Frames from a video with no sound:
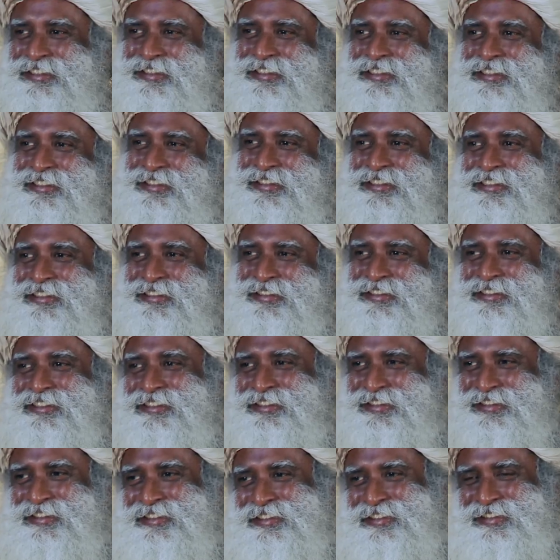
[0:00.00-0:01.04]

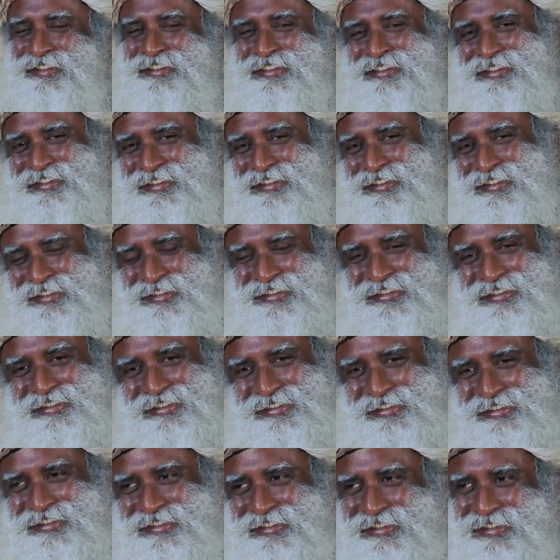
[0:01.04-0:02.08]

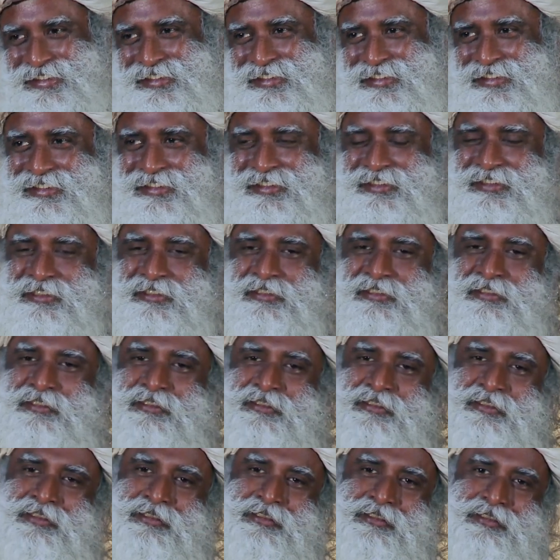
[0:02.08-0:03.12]

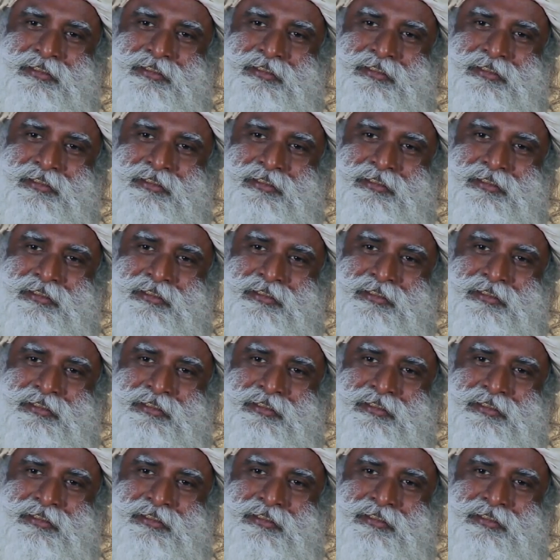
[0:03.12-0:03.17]
Nobody speaks.